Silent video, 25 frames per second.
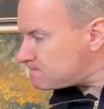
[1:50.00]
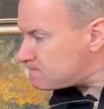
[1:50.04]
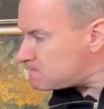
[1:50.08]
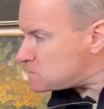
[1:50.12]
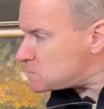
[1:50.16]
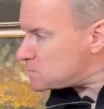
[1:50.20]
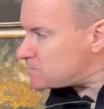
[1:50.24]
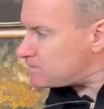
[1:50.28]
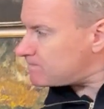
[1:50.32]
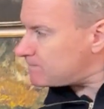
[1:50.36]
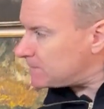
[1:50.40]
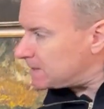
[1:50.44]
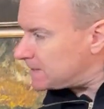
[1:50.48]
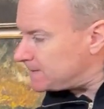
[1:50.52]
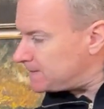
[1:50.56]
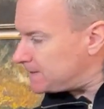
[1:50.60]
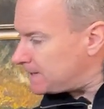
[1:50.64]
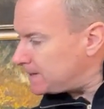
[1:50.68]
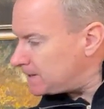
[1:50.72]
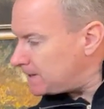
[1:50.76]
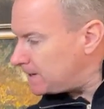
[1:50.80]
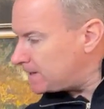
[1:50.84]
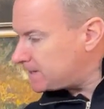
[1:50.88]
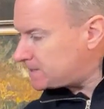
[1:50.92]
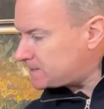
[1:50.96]
They
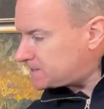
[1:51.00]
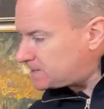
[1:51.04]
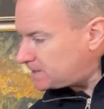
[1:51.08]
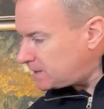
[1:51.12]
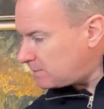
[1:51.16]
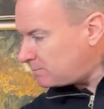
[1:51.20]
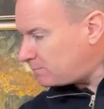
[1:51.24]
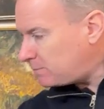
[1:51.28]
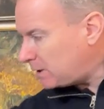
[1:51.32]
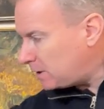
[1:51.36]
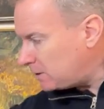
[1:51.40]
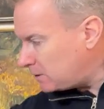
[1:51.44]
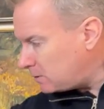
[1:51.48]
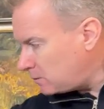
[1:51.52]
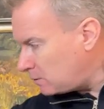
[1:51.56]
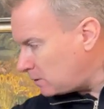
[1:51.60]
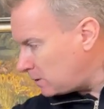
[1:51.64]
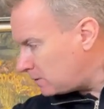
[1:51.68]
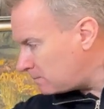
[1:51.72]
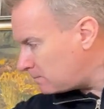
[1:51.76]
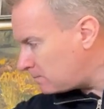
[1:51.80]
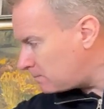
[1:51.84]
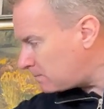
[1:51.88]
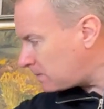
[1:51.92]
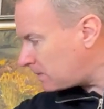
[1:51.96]
like to see a
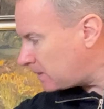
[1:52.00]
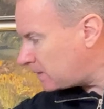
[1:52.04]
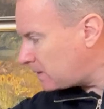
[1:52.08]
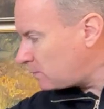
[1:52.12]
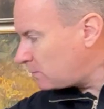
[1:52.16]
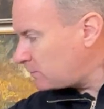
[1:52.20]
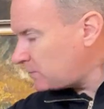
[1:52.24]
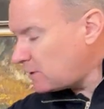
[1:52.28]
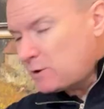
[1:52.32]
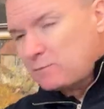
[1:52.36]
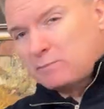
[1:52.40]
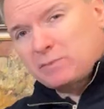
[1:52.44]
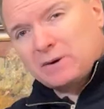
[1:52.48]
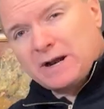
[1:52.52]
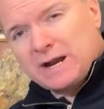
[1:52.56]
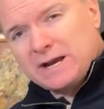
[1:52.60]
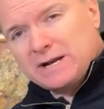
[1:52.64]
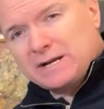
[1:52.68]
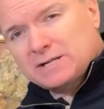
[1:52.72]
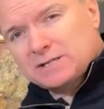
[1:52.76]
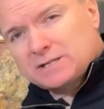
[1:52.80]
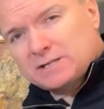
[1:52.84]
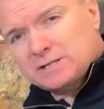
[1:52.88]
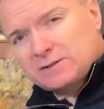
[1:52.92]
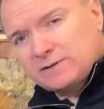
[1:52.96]
bow, no
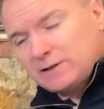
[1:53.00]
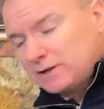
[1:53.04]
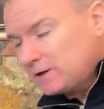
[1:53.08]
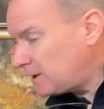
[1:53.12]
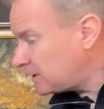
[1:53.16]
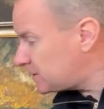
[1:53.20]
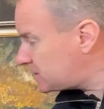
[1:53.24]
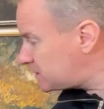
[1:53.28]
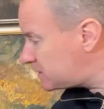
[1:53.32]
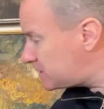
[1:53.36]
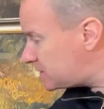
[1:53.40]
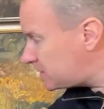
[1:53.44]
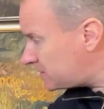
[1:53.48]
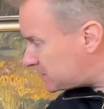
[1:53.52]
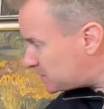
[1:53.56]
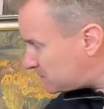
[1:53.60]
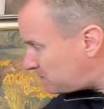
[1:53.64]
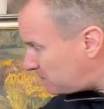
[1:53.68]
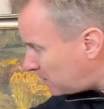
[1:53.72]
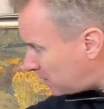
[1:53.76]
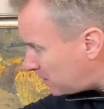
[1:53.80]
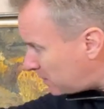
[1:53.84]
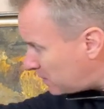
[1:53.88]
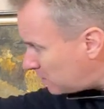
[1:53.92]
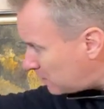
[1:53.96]
breaks. They like to see this
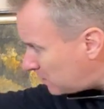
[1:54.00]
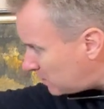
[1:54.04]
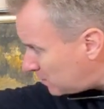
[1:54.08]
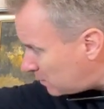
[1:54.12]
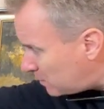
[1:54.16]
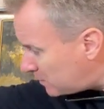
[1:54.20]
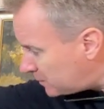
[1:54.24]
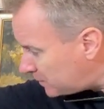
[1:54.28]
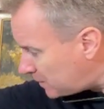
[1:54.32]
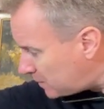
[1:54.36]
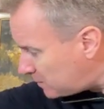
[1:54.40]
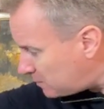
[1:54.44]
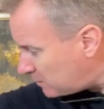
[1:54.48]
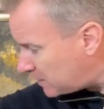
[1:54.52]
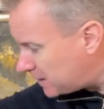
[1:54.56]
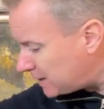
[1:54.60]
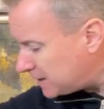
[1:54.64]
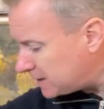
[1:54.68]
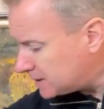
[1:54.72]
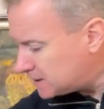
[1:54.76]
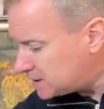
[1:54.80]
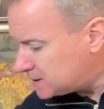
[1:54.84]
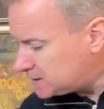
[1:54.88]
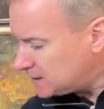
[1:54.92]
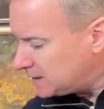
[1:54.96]
bow with no
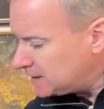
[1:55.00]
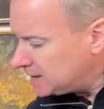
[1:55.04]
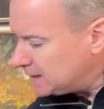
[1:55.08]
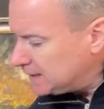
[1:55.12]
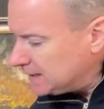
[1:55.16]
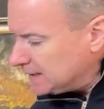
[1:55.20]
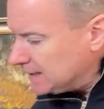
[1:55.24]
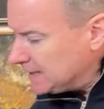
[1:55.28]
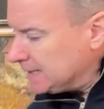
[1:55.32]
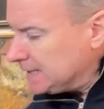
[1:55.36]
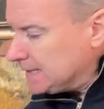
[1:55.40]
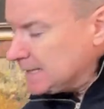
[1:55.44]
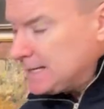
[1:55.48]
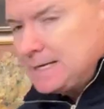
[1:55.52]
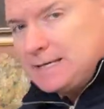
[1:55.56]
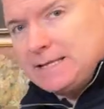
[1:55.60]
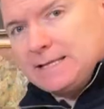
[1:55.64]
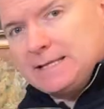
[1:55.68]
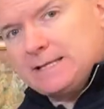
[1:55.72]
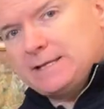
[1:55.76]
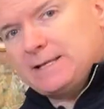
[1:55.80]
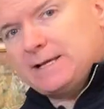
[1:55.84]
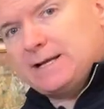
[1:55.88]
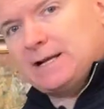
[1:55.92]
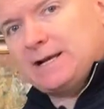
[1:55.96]
breaks.
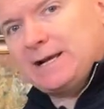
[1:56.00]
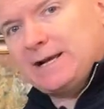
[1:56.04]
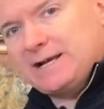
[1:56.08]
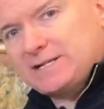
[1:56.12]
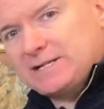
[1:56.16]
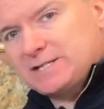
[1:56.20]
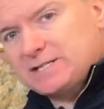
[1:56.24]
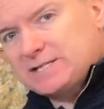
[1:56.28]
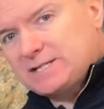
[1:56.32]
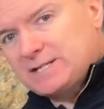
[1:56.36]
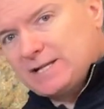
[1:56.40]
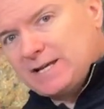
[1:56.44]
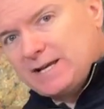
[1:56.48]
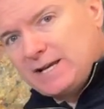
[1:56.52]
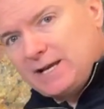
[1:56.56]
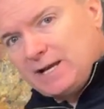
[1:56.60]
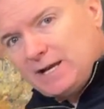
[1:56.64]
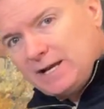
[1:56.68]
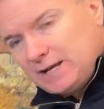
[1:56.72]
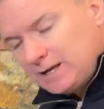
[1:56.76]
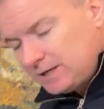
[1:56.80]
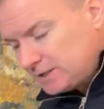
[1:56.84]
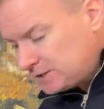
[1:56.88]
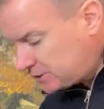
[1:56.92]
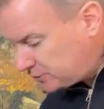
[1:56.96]
They like
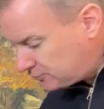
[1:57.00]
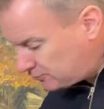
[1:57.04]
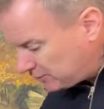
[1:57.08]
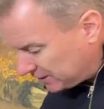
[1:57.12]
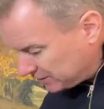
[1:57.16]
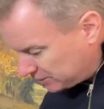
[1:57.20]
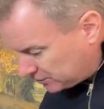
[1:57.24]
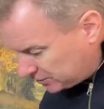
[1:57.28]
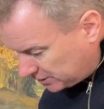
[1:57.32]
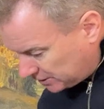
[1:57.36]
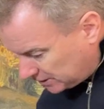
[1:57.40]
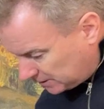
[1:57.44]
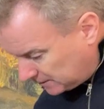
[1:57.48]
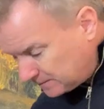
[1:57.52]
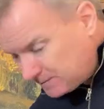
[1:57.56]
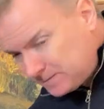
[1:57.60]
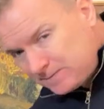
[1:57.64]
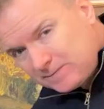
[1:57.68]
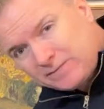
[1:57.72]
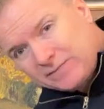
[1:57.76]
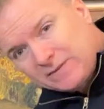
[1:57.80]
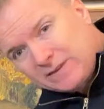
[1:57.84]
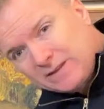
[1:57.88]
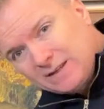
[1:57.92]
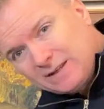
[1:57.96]
a structure
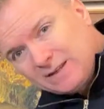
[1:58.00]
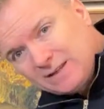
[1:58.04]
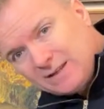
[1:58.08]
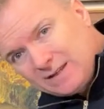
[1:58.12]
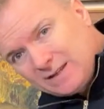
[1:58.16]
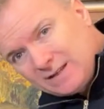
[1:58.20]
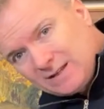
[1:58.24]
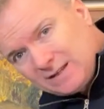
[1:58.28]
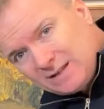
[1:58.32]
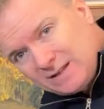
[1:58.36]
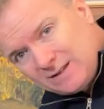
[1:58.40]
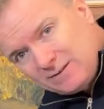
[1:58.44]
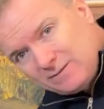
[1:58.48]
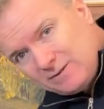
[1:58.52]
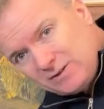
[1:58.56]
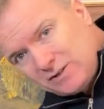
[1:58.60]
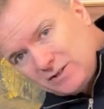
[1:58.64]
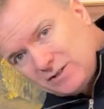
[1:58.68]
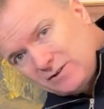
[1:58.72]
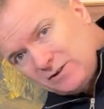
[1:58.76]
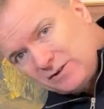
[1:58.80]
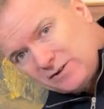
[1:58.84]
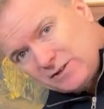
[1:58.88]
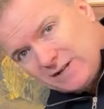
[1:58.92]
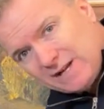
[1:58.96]
which
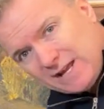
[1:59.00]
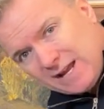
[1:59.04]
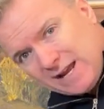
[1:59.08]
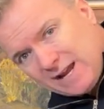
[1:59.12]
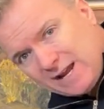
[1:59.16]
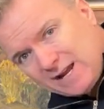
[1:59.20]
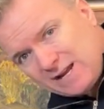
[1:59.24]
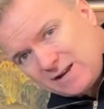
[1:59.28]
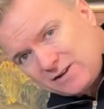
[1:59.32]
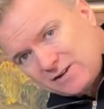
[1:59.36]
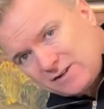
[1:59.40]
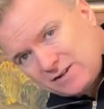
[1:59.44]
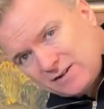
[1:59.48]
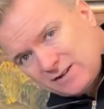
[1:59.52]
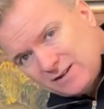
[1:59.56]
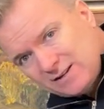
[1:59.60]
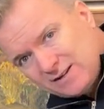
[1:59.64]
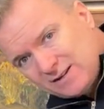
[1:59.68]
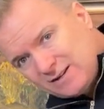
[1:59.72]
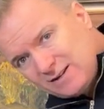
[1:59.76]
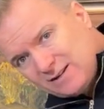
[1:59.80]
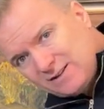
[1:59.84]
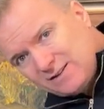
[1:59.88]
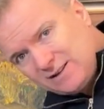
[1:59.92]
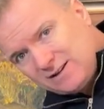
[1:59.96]
is not an H.
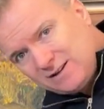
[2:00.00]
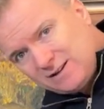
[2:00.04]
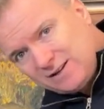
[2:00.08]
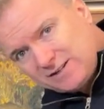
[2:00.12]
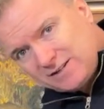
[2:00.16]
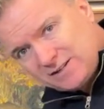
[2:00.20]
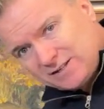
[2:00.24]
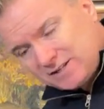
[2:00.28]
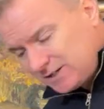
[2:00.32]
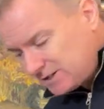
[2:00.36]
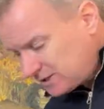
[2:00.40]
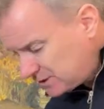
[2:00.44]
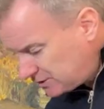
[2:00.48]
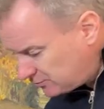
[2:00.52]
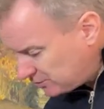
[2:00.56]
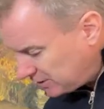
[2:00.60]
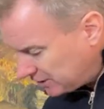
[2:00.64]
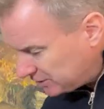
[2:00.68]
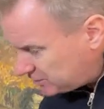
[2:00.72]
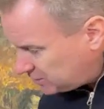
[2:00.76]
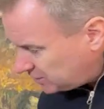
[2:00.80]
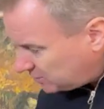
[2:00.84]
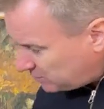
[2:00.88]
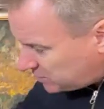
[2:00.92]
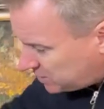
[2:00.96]
They like to see a
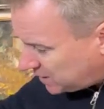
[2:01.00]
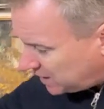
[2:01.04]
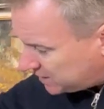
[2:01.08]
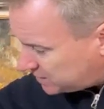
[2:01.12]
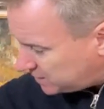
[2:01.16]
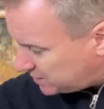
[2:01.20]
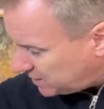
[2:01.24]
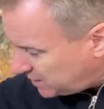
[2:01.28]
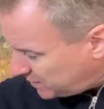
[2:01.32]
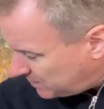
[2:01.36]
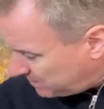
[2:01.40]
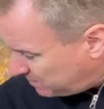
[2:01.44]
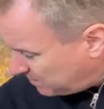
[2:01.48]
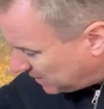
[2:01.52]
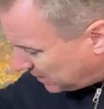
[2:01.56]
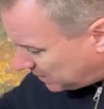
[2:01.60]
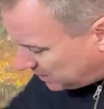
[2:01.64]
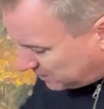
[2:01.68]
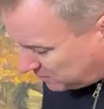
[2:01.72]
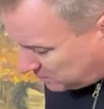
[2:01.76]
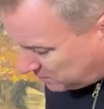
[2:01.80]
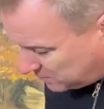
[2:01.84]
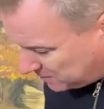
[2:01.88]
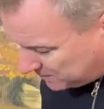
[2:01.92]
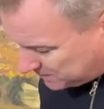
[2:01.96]
structure which has another
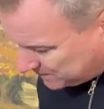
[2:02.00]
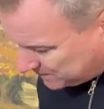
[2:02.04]
bow